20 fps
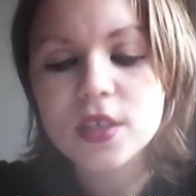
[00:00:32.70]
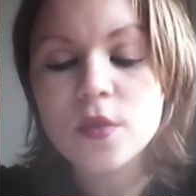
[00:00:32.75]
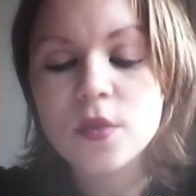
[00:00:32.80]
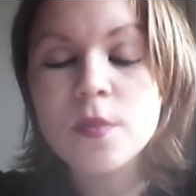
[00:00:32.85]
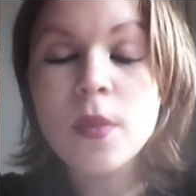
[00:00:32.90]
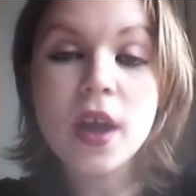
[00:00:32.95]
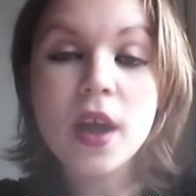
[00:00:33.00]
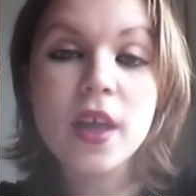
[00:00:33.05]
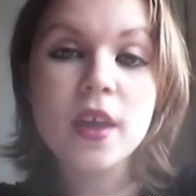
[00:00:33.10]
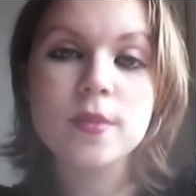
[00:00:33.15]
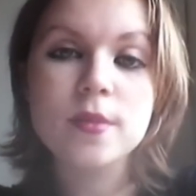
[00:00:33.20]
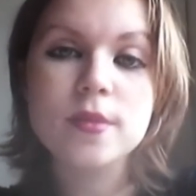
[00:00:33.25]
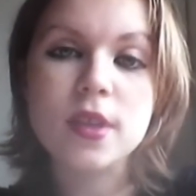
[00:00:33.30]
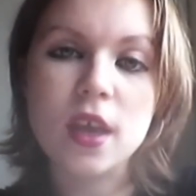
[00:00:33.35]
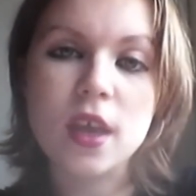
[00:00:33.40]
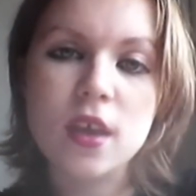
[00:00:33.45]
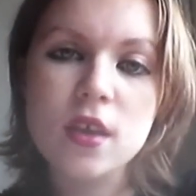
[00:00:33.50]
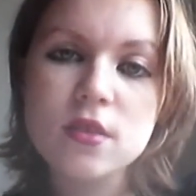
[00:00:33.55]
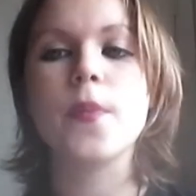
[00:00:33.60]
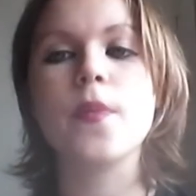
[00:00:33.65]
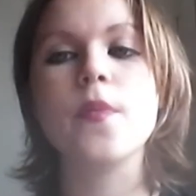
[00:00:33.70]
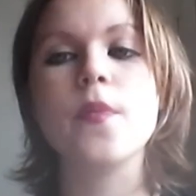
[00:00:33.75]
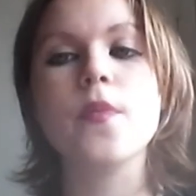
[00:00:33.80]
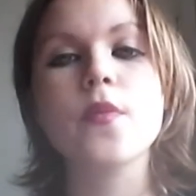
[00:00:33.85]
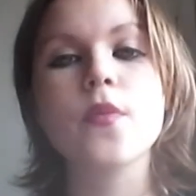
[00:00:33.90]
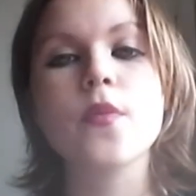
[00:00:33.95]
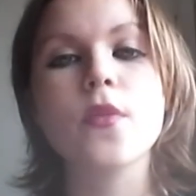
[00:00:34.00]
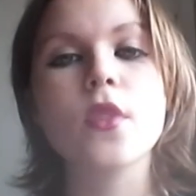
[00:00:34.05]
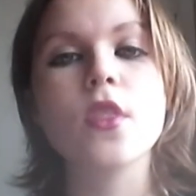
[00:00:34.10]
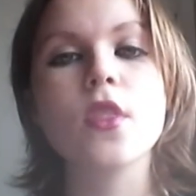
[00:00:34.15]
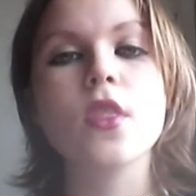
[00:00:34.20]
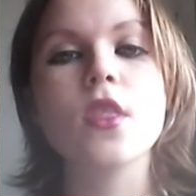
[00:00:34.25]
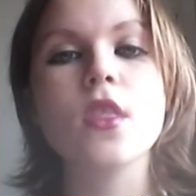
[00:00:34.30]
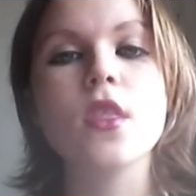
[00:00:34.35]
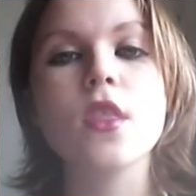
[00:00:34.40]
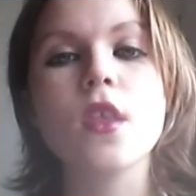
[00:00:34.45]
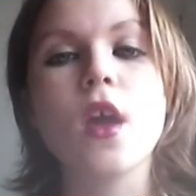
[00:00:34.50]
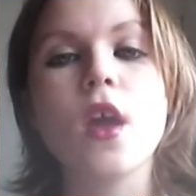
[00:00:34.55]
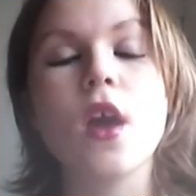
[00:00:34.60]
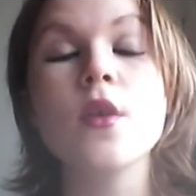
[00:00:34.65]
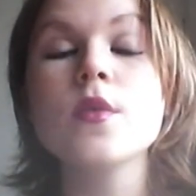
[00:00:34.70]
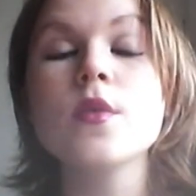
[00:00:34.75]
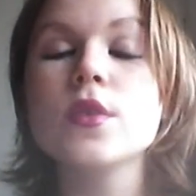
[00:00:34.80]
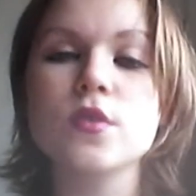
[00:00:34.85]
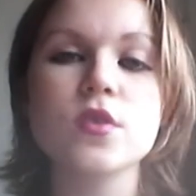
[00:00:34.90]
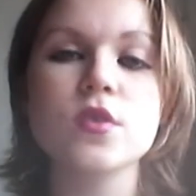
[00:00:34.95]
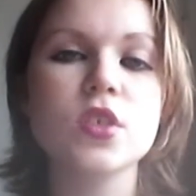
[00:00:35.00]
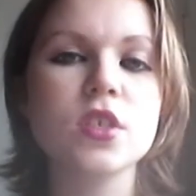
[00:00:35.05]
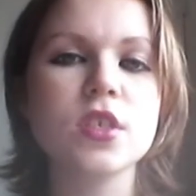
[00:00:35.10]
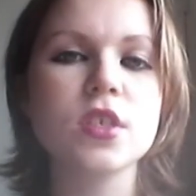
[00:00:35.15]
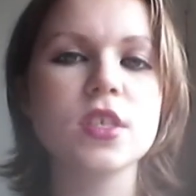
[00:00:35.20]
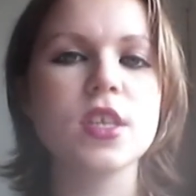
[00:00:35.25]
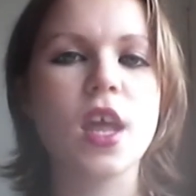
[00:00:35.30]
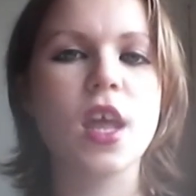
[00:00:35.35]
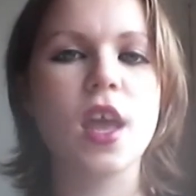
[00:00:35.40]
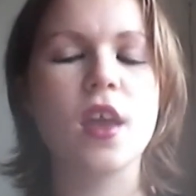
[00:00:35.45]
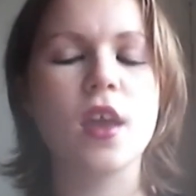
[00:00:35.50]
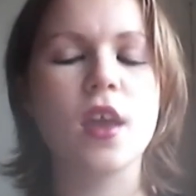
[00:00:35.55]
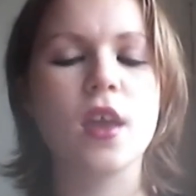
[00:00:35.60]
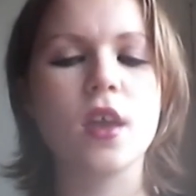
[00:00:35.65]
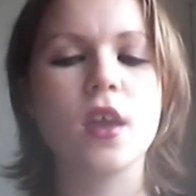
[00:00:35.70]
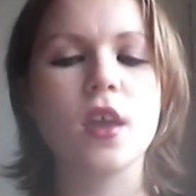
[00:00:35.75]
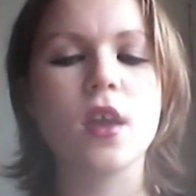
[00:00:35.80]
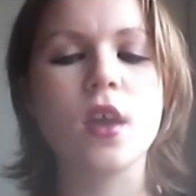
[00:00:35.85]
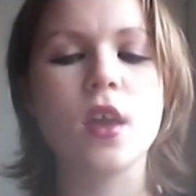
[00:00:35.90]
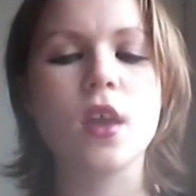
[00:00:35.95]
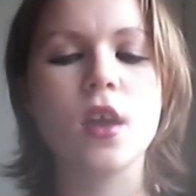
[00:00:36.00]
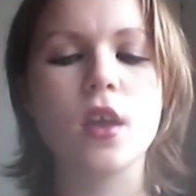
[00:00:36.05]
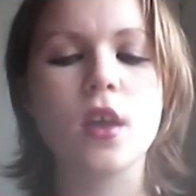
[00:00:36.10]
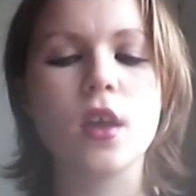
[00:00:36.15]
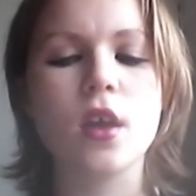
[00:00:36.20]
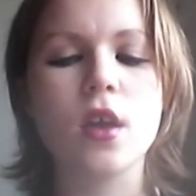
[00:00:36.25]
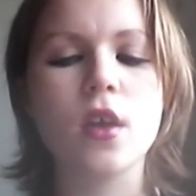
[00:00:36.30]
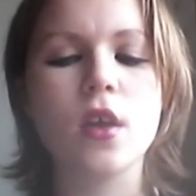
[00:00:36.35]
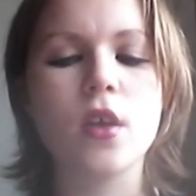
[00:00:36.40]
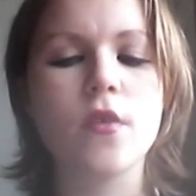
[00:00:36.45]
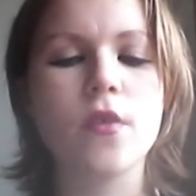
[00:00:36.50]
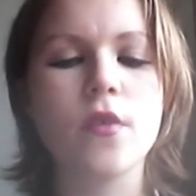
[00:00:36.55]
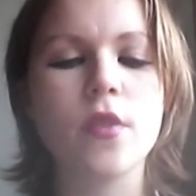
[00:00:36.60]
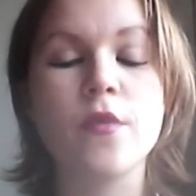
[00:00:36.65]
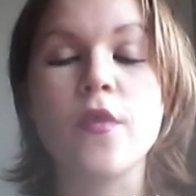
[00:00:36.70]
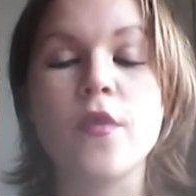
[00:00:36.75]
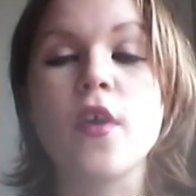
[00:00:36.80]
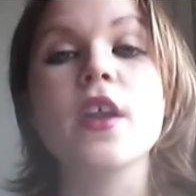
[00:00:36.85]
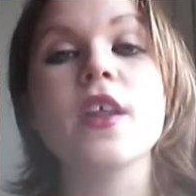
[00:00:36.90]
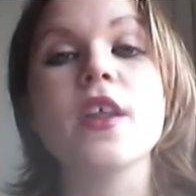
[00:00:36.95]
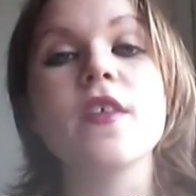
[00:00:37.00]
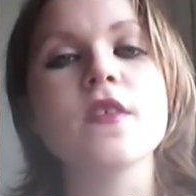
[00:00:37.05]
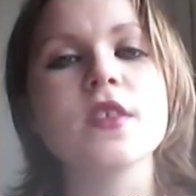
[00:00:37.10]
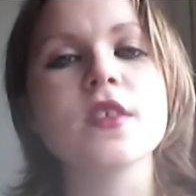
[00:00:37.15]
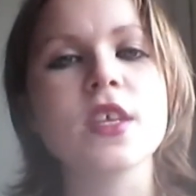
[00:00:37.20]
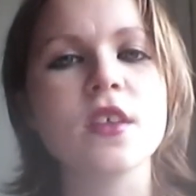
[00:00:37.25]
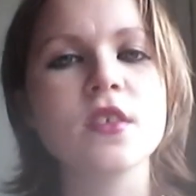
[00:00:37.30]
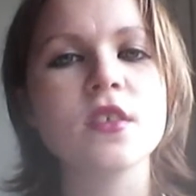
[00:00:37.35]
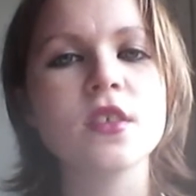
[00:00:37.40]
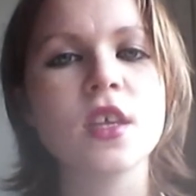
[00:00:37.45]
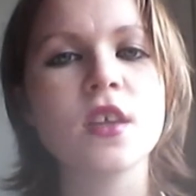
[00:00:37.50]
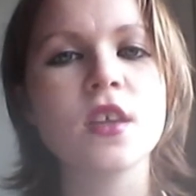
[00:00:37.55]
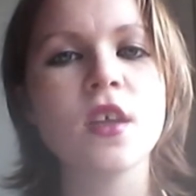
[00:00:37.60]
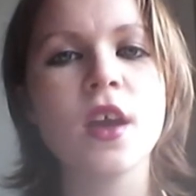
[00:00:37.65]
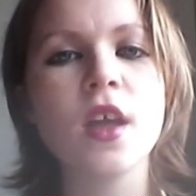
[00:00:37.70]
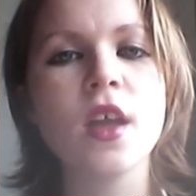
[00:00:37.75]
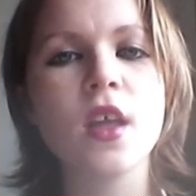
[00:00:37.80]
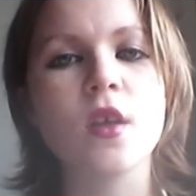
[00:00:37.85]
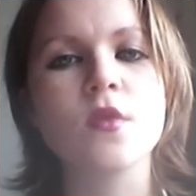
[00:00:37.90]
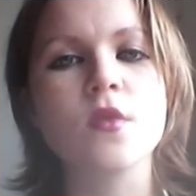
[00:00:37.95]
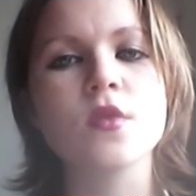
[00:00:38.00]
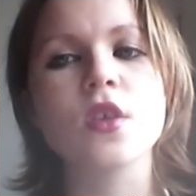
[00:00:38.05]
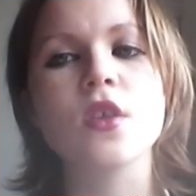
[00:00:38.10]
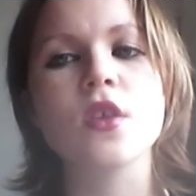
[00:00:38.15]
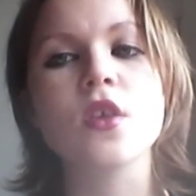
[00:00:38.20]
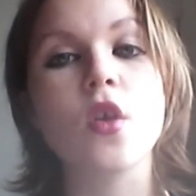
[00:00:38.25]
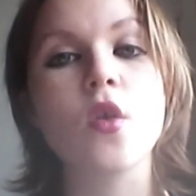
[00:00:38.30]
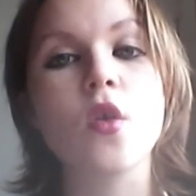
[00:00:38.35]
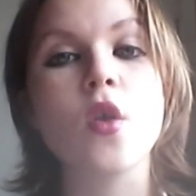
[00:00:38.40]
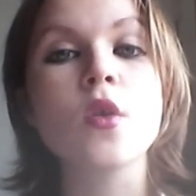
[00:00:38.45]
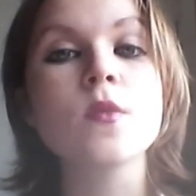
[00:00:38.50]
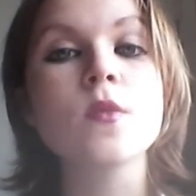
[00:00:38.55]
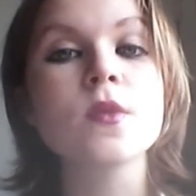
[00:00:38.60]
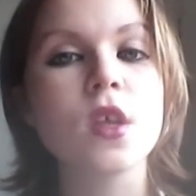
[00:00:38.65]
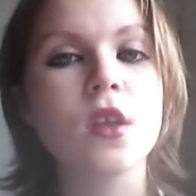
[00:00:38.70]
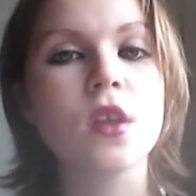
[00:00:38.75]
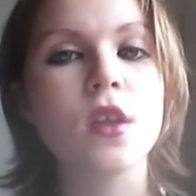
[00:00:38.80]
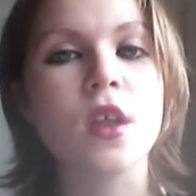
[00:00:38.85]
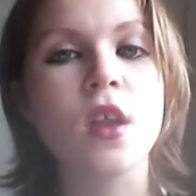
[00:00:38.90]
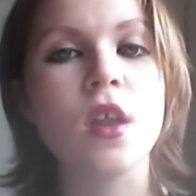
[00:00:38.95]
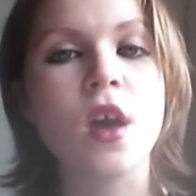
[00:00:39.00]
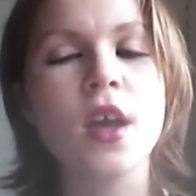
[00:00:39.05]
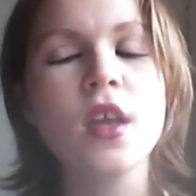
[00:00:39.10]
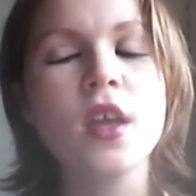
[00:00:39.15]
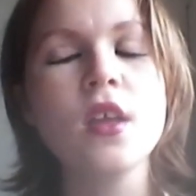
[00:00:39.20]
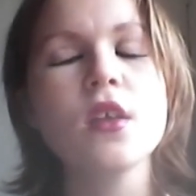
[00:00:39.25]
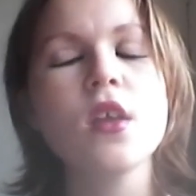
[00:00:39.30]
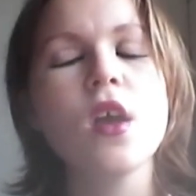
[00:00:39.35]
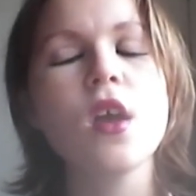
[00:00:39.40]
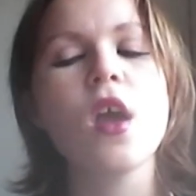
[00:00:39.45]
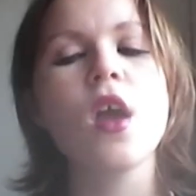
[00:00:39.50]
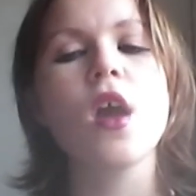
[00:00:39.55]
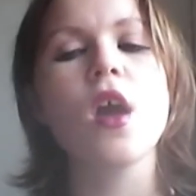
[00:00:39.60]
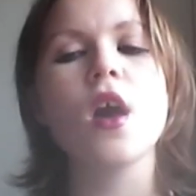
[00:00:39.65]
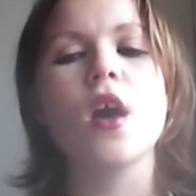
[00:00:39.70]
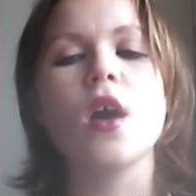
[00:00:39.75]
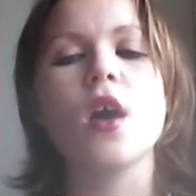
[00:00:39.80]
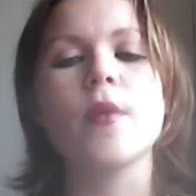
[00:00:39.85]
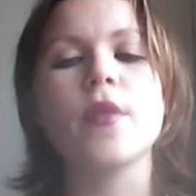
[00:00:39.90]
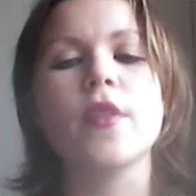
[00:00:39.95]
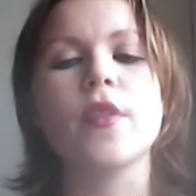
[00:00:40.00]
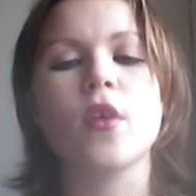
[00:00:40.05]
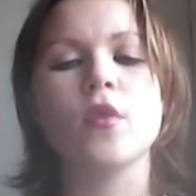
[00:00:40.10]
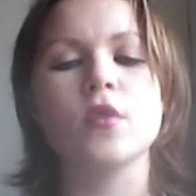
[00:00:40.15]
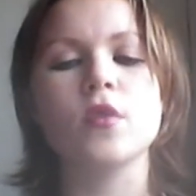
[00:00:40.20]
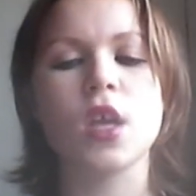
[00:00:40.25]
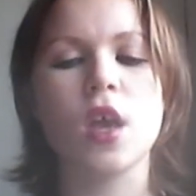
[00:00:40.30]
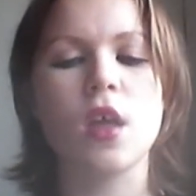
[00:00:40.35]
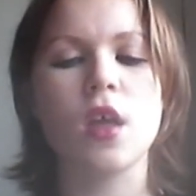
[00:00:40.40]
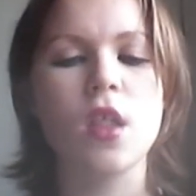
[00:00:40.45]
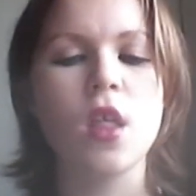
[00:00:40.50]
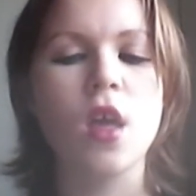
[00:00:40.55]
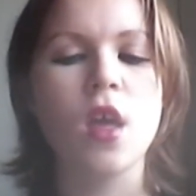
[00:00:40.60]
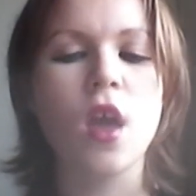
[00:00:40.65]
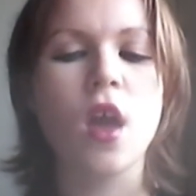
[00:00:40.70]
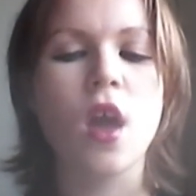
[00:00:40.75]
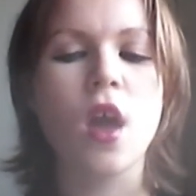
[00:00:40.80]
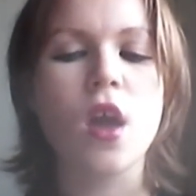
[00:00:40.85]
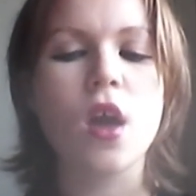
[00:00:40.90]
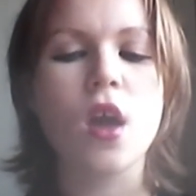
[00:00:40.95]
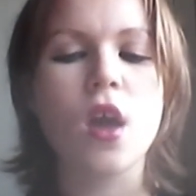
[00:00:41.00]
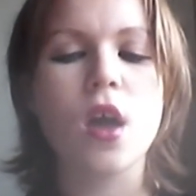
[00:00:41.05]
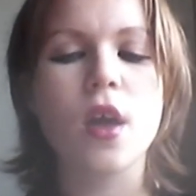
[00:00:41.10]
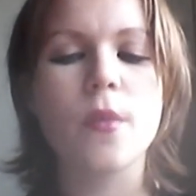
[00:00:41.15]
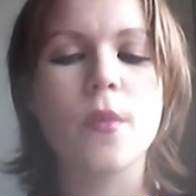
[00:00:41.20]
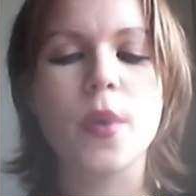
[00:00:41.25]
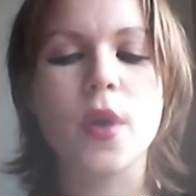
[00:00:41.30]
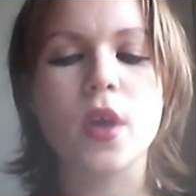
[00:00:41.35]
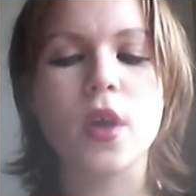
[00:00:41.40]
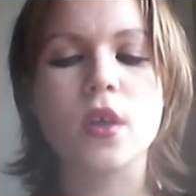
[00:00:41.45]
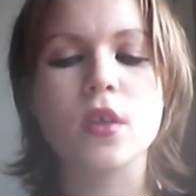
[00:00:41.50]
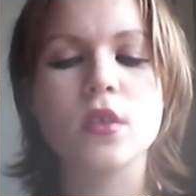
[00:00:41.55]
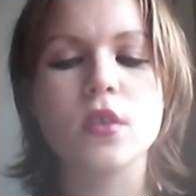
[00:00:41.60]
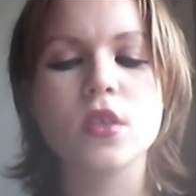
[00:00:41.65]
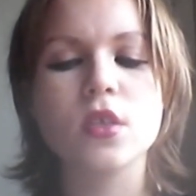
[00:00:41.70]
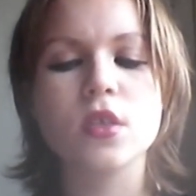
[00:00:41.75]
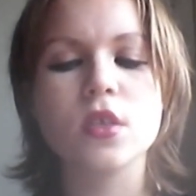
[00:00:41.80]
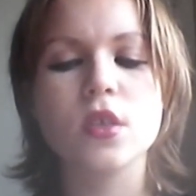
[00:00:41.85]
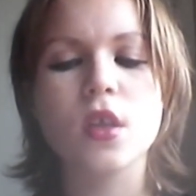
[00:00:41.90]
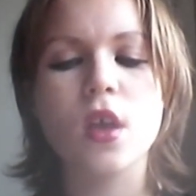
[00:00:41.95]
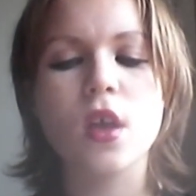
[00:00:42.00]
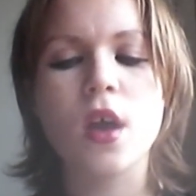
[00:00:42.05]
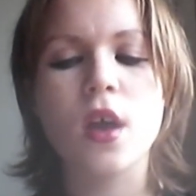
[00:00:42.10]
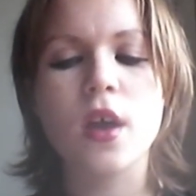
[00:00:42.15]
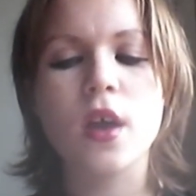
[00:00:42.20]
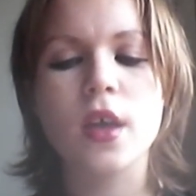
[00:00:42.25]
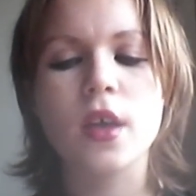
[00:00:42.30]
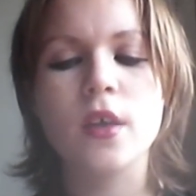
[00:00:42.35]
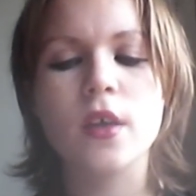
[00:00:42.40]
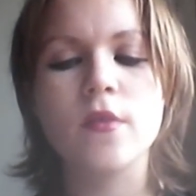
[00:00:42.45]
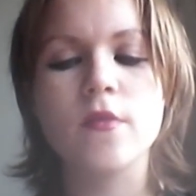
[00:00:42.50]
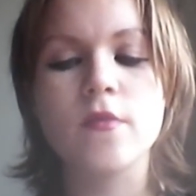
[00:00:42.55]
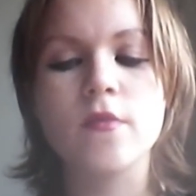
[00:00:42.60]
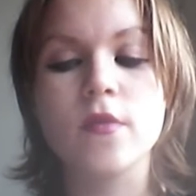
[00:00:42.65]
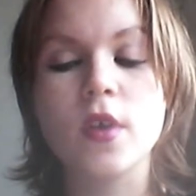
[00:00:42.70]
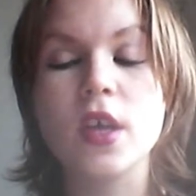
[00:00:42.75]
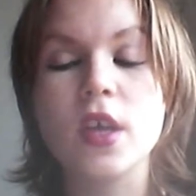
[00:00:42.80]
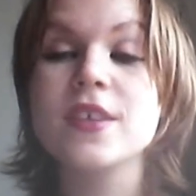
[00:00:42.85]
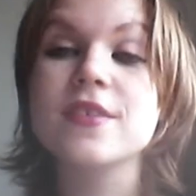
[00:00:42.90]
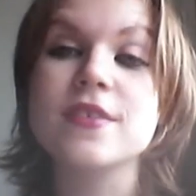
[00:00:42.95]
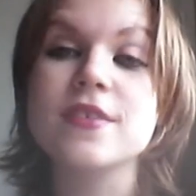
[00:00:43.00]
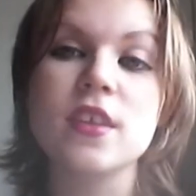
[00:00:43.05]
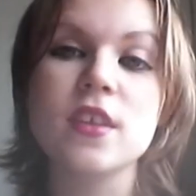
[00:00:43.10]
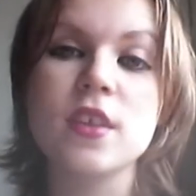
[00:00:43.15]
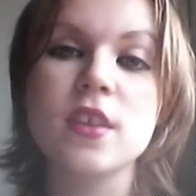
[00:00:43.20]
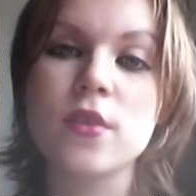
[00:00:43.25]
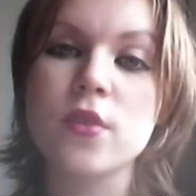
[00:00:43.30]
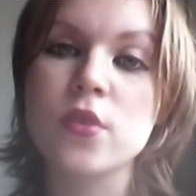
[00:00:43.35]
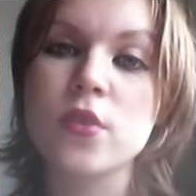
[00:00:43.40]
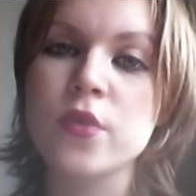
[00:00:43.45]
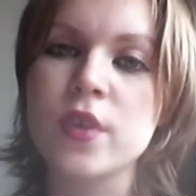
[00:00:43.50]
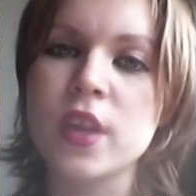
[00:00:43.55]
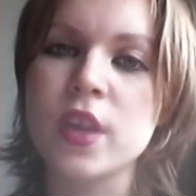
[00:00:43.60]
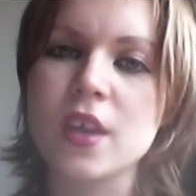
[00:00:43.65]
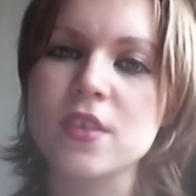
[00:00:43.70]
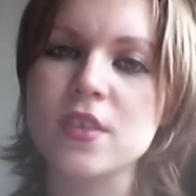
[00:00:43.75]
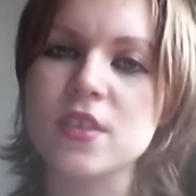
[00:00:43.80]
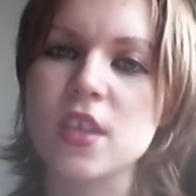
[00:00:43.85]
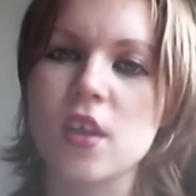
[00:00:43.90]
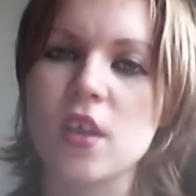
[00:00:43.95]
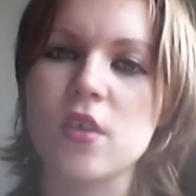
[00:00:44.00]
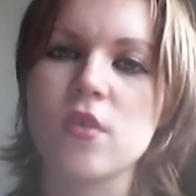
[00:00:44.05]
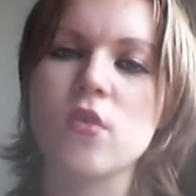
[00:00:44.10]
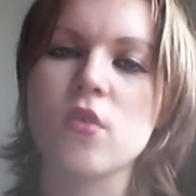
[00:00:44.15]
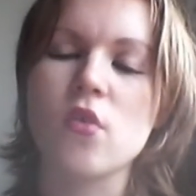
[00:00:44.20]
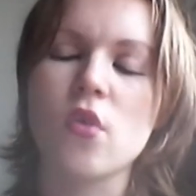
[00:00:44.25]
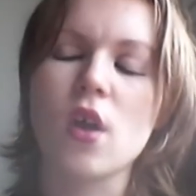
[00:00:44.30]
my update, I was originally staying the Friday and the Saturday night, and I was going to go home Sunday night at the hotel, but I've extended it to 3 days now.